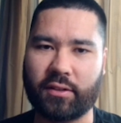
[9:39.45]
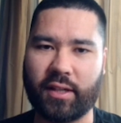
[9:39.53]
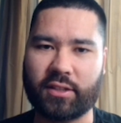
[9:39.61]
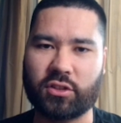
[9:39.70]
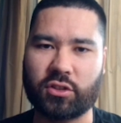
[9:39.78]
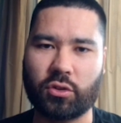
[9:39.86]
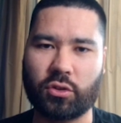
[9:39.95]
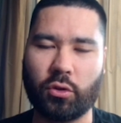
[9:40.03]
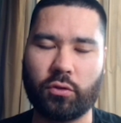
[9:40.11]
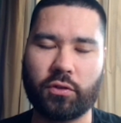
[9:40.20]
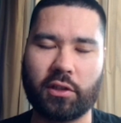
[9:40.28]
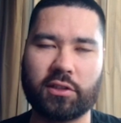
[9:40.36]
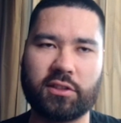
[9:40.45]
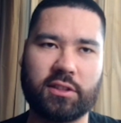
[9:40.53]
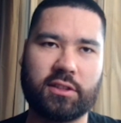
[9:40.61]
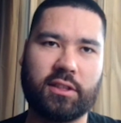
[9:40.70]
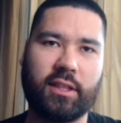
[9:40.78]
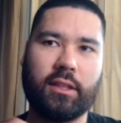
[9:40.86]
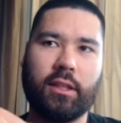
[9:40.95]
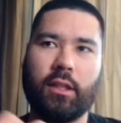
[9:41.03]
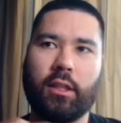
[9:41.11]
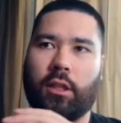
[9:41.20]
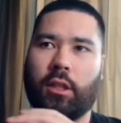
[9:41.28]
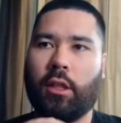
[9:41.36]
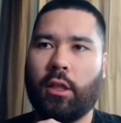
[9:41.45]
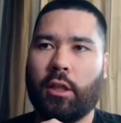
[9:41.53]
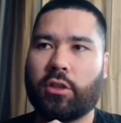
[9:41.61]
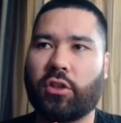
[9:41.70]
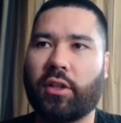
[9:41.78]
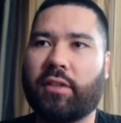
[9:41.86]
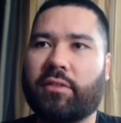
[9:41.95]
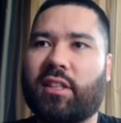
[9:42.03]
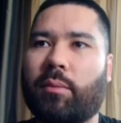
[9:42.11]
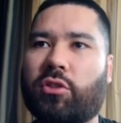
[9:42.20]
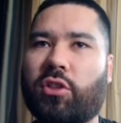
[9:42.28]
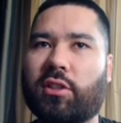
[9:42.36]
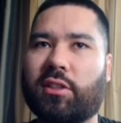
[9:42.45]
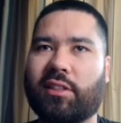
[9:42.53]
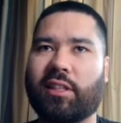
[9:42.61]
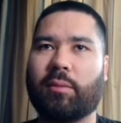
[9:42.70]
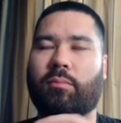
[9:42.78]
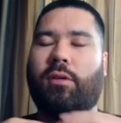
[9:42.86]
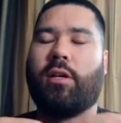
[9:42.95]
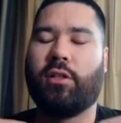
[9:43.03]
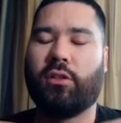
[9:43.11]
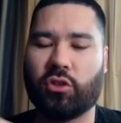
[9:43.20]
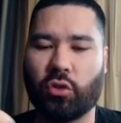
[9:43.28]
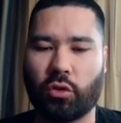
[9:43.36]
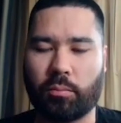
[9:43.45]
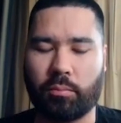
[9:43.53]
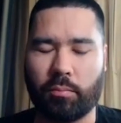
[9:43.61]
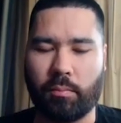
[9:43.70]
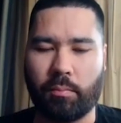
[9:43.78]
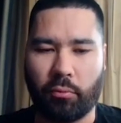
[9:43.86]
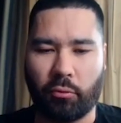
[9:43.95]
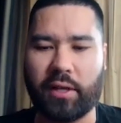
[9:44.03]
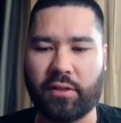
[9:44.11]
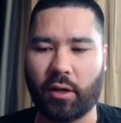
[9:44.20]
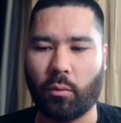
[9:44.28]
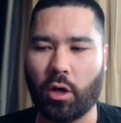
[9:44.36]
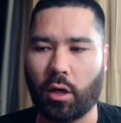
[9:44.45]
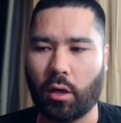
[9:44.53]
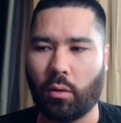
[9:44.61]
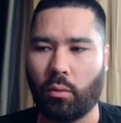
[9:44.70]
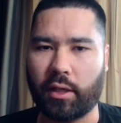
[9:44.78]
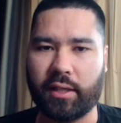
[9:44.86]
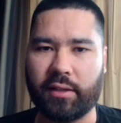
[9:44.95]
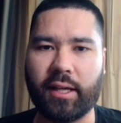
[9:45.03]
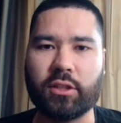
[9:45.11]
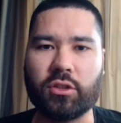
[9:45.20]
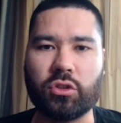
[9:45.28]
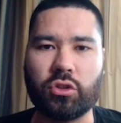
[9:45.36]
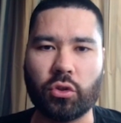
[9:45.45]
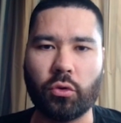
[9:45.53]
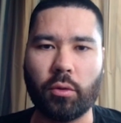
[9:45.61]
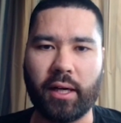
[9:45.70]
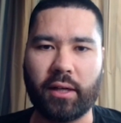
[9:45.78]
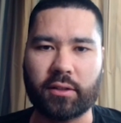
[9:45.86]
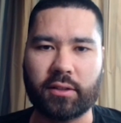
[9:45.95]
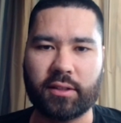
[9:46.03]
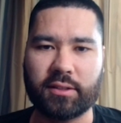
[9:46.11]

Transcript: That's a good call for the listeners there. So then if someone's got sleep disorder breathing, what can they do about it?